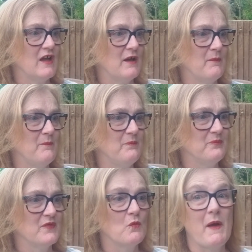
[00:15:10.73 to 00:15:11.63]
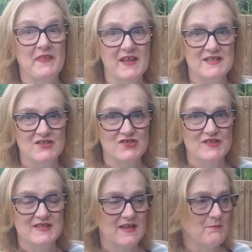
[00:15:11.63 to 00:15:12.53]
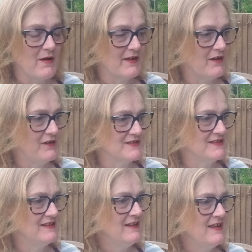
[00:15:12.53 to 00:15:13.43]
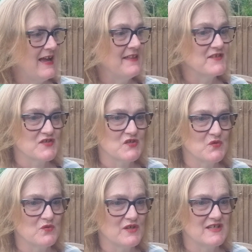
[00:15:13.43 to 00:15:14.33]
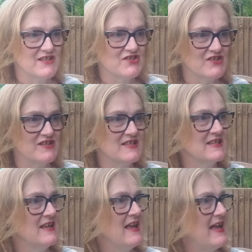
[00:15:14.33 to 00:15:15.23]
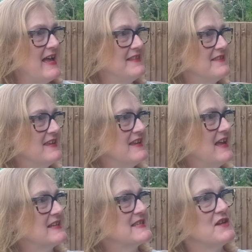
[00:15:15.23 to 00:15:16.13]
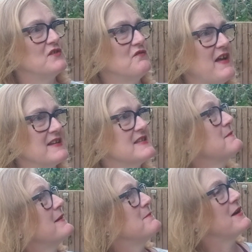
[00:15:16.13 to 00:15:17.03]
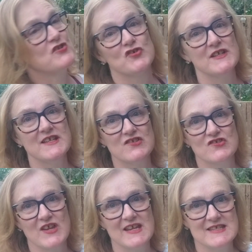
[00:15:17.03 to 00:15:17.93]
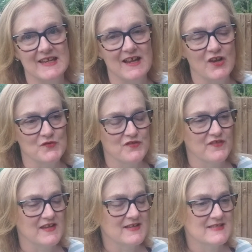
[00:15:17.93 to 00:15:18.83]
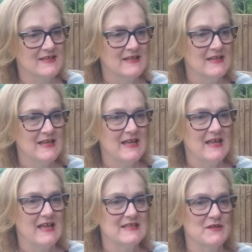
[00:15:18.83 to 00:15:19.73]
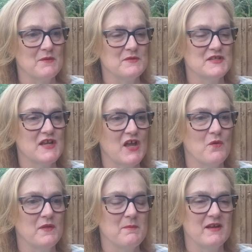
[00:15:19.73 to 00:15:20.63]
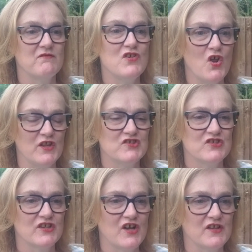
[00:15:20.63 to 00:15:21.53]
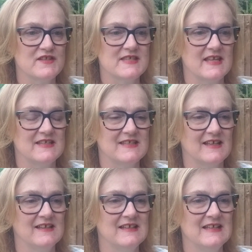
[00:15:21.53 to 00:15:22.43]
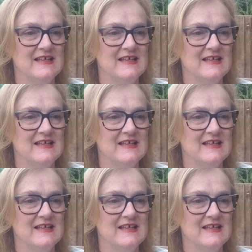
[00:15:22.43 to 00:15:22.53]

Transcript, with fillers: um, the weather conditions in my garden and the soil conditions and the external factors like my trees shading a lot of things. So I want to go with a bit of knowledge to the garden centre